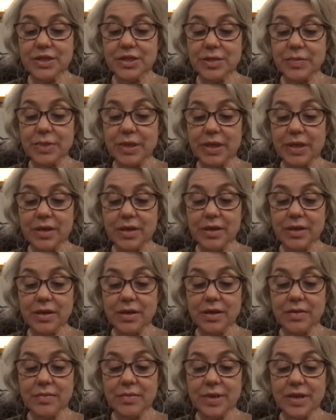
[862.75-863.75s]
Jimmy,
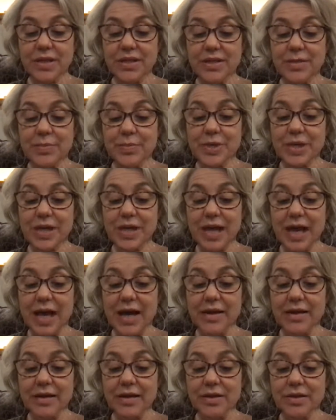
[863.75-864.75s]
but it's a big
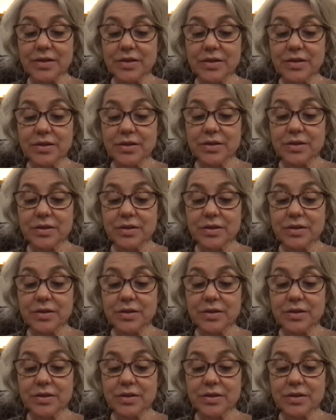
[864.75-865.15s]
island.